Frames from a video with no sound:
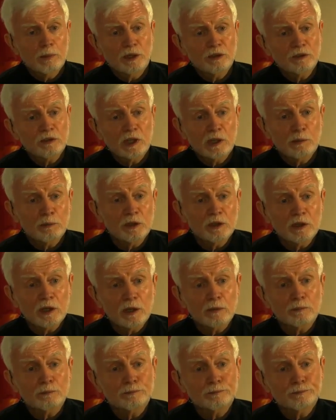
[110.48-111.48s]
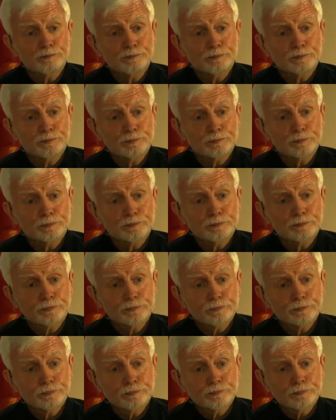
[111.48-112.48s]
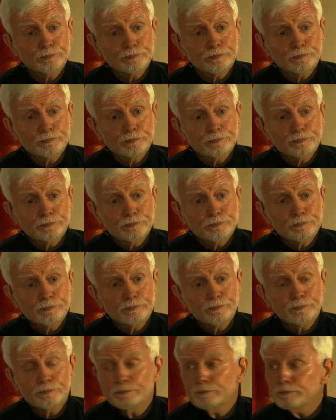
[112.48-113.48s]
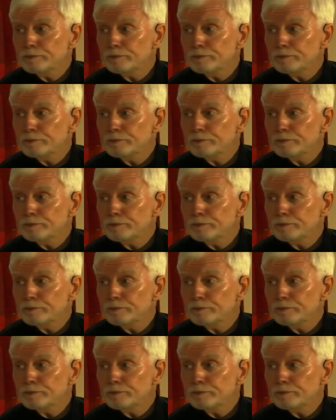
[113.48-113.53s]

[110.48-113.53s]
best game in town. So